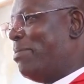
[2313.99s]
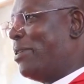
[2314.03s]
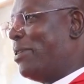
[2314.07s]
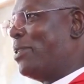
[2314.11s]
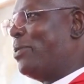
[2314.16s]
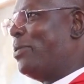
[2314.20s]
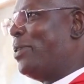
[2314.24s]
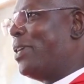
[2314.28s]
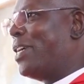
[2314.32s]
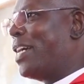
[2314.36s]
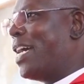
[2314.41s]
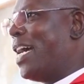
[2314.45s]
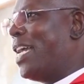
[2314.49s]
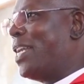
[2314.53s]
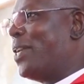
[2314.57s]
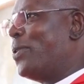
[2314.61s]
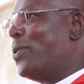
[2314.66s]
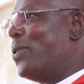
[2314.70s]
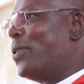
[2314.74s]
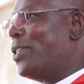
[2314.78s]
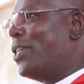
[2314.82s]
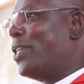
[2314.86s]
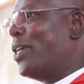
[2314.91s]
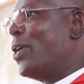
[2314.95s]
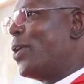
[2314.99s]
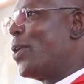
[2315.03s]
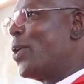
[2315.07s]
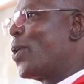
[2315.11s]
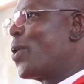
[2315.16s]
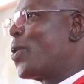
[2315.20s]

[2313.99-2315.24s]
but we cannot